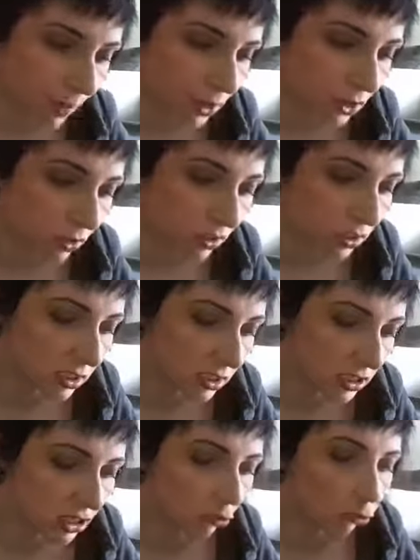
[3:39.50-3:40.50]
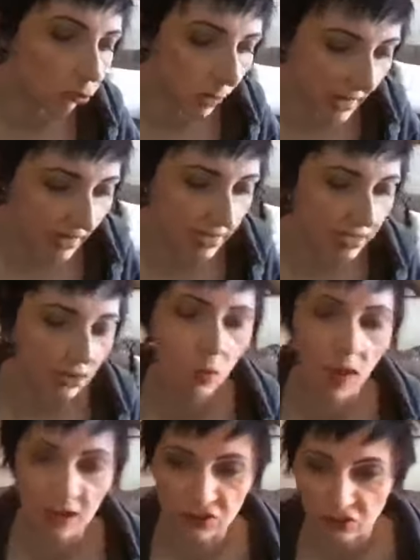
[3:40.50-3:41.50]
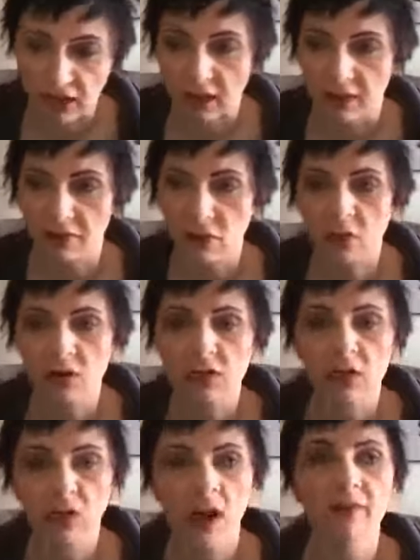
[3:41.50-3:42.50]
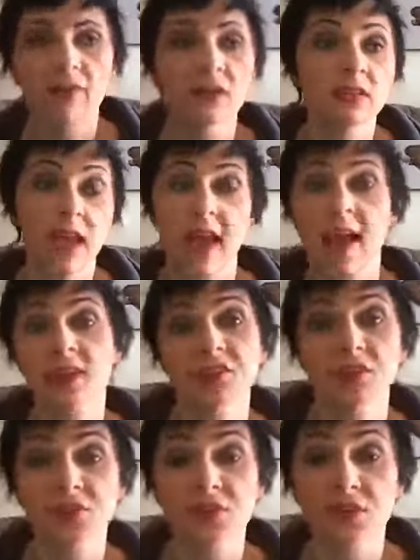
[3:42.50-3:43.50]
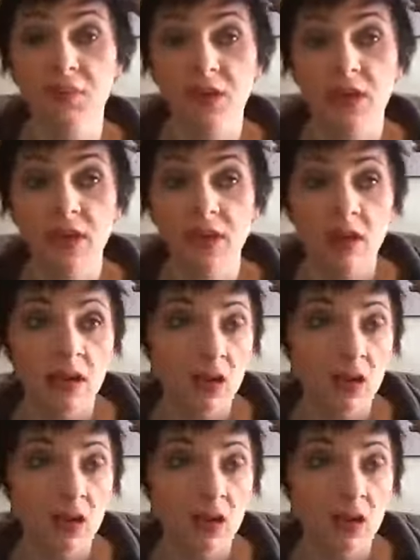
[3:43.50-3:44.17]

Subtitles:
So this is such a great question, and of course a lot of the answer is going to be